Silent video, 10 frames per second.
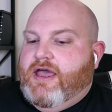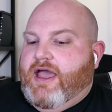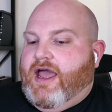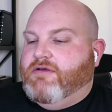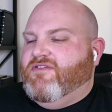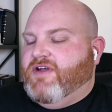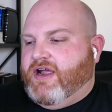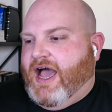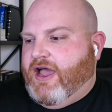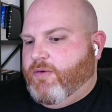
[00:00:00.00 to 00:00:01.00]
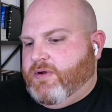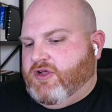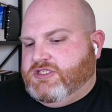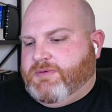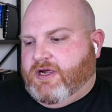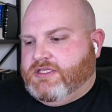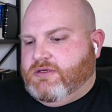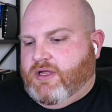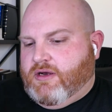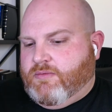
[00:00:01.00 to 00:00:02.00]
And it was a very eye-opening experience.
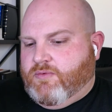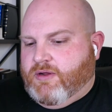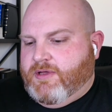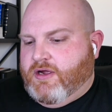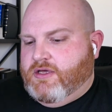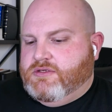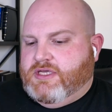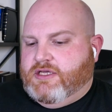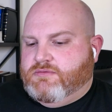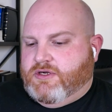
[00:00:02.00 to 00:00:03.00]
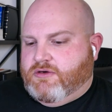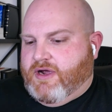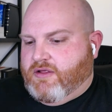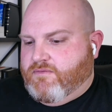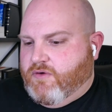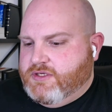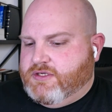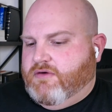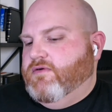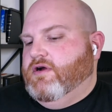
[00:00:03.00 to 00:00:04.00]
And what I'm hearing you say is when you're directing
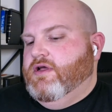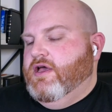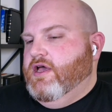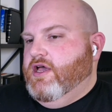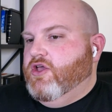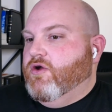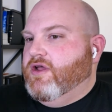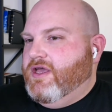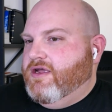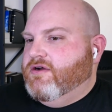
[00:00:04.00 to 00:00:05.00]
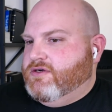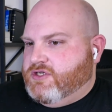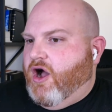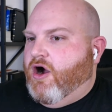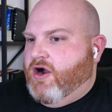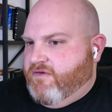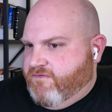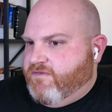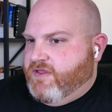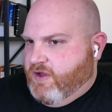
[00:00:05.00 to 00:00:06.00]
voiceover, your ears are
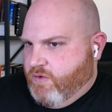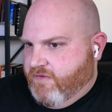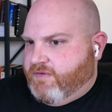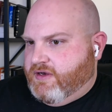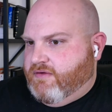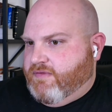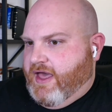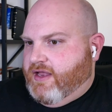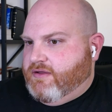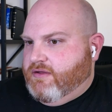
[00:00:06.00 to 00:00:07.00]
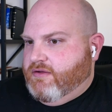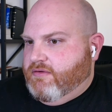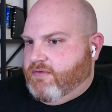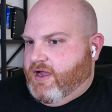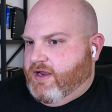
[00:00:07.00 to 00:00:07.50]
the equivalent of that, right?